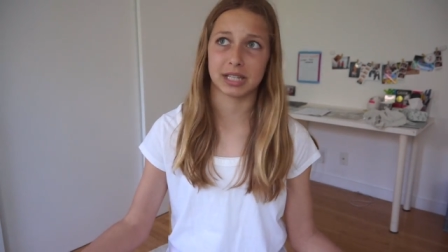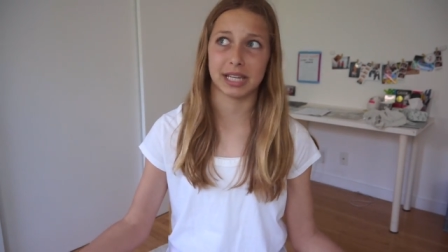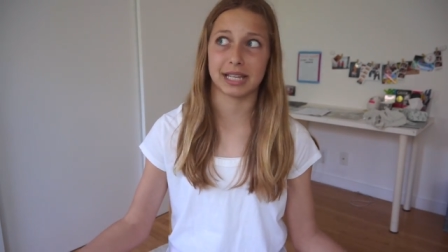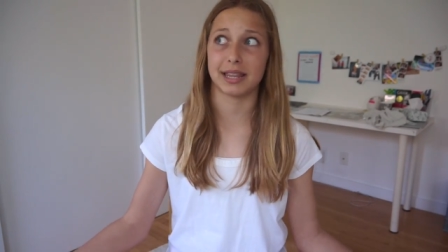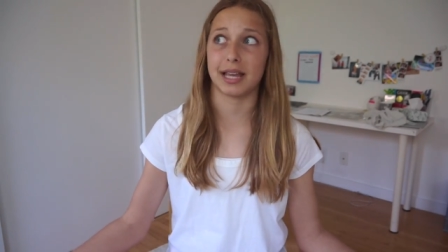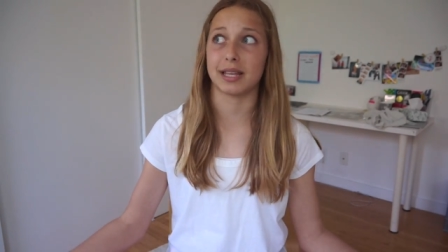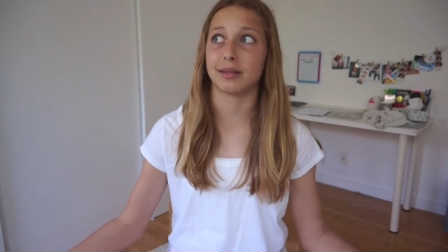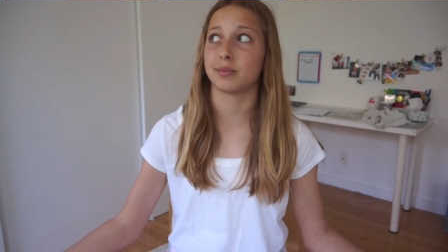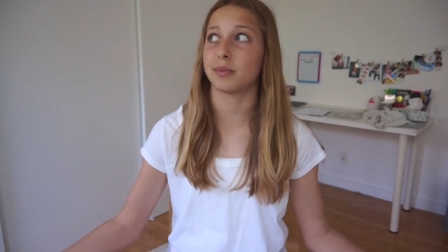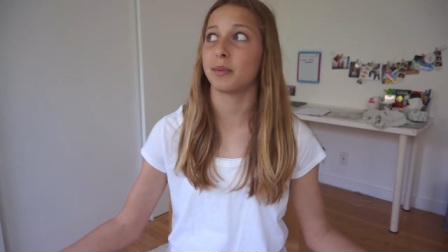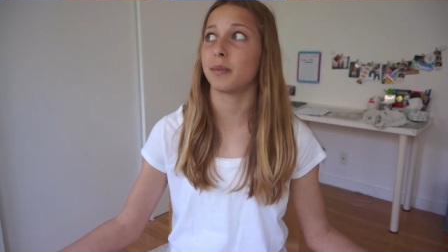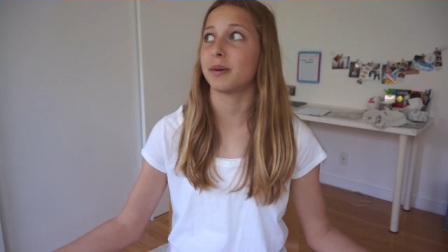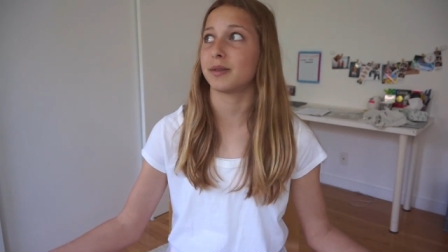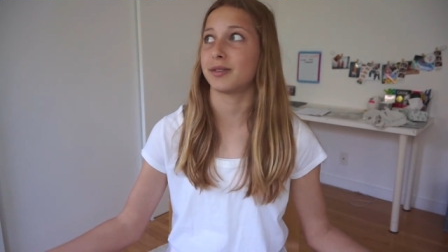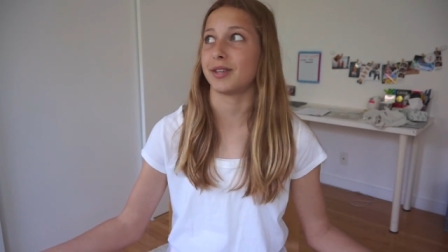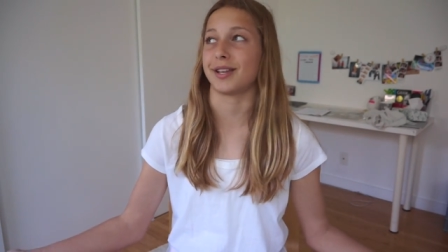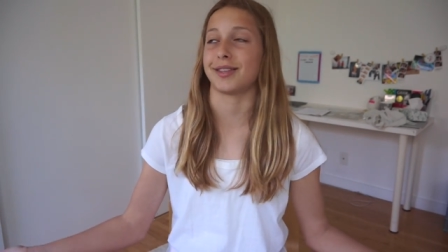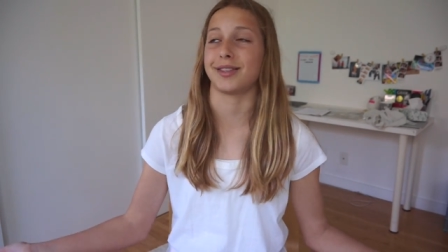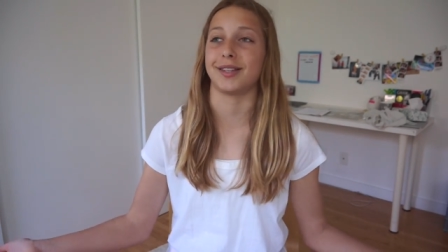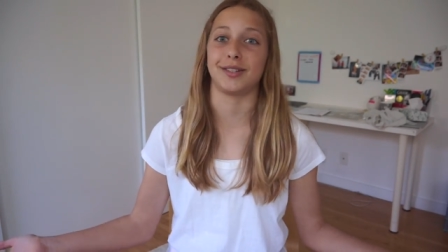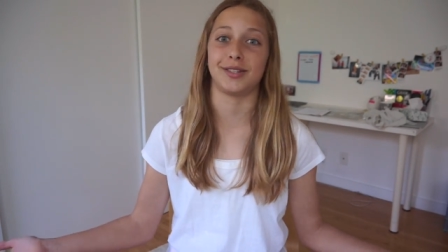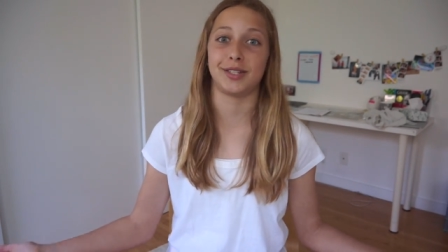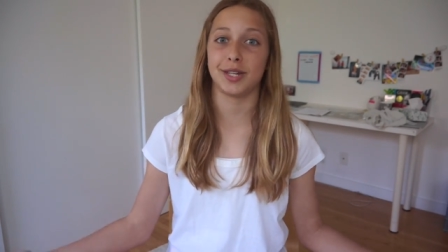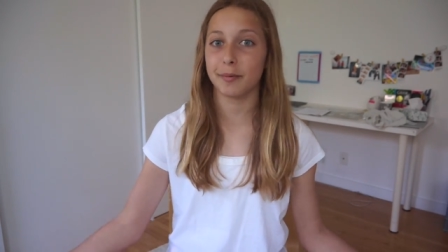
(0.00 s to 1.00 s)
like that's pretty much
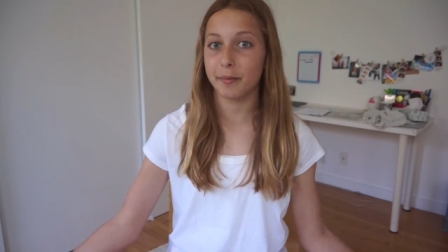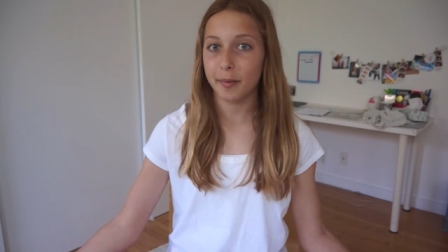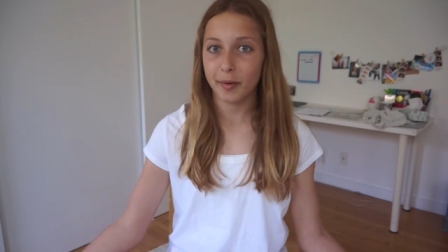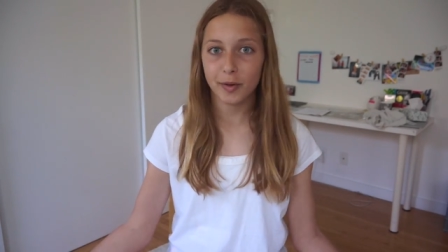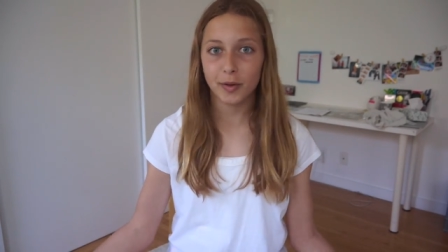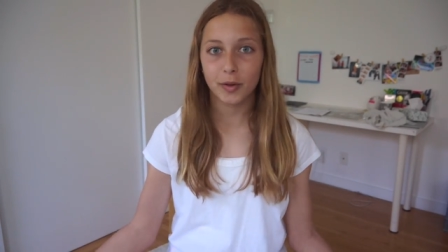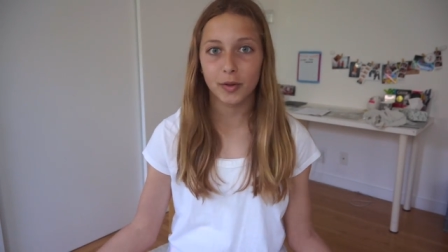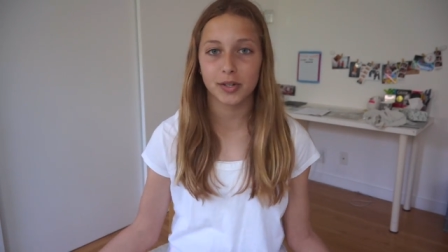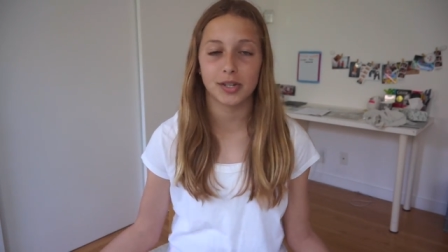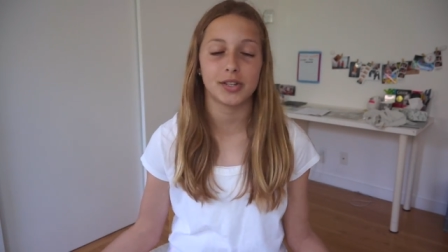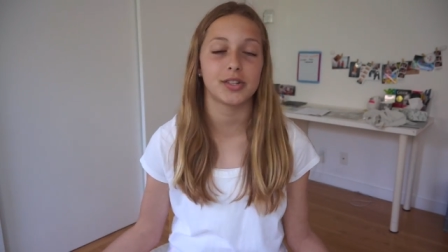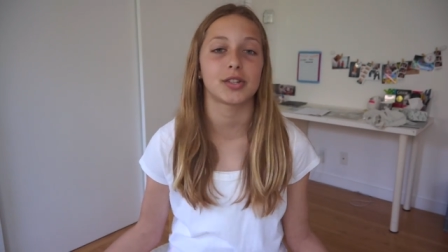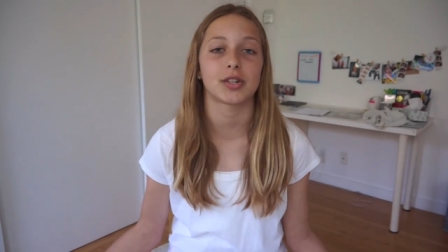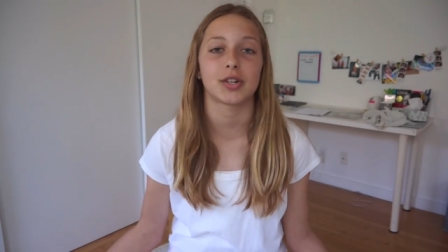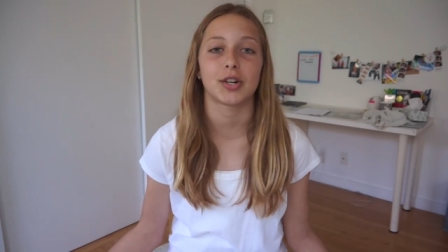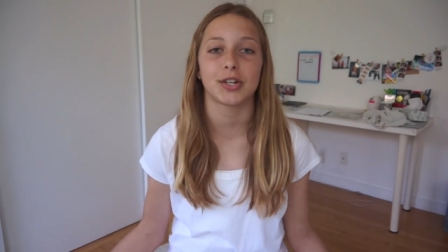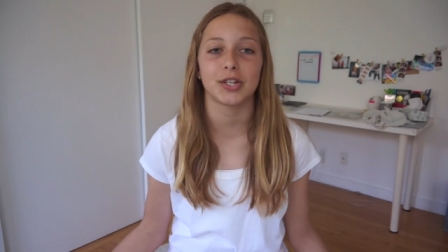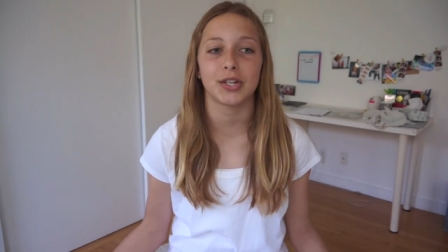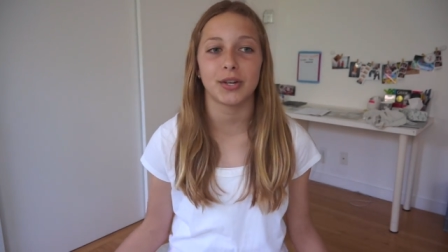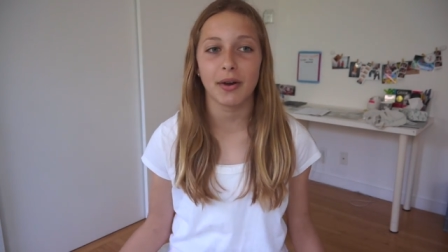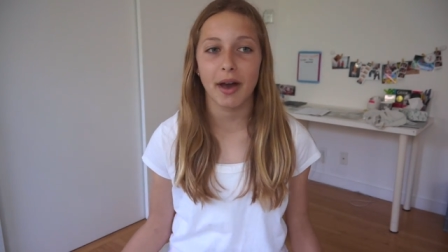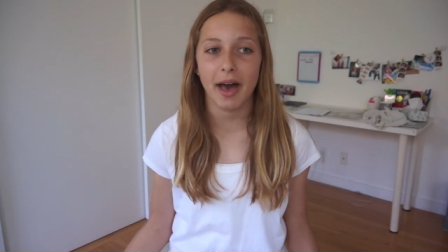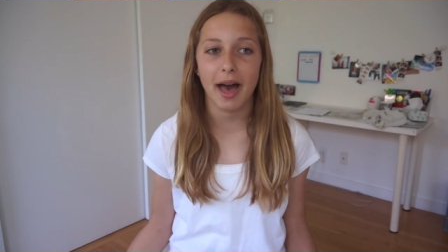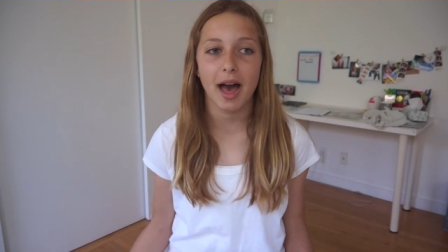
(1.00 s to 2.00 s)
like the typical dessert
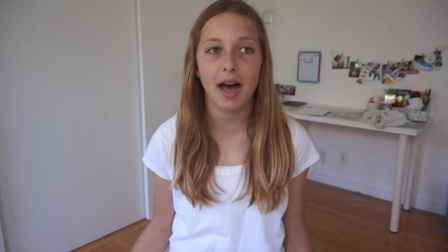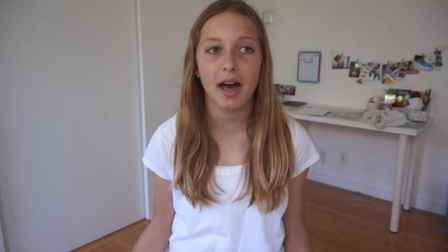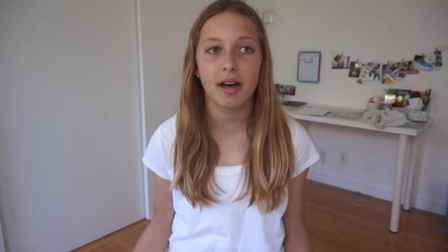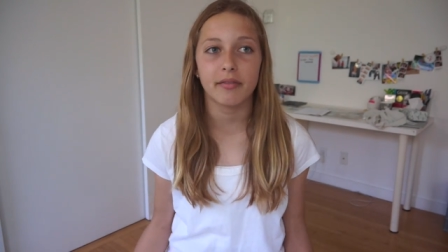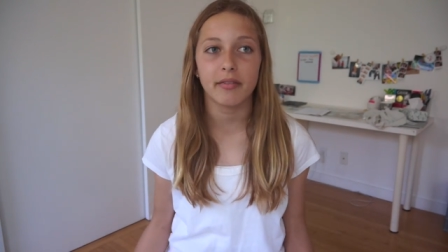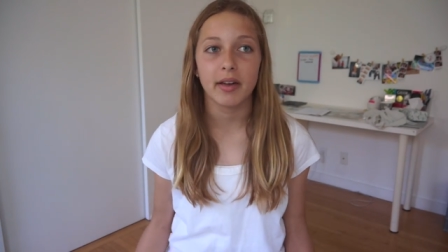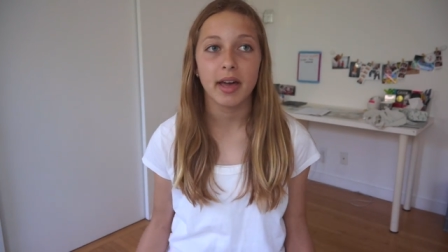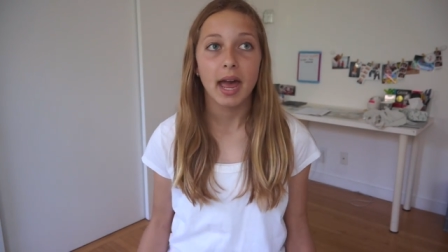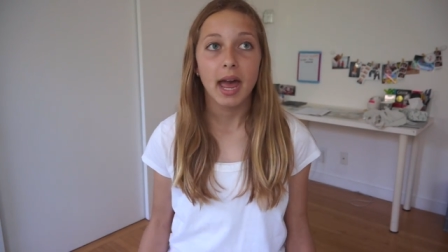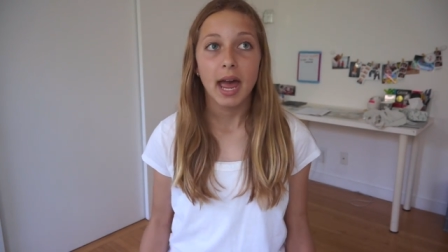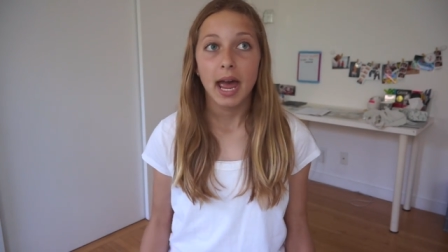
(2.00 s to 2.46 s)
you have,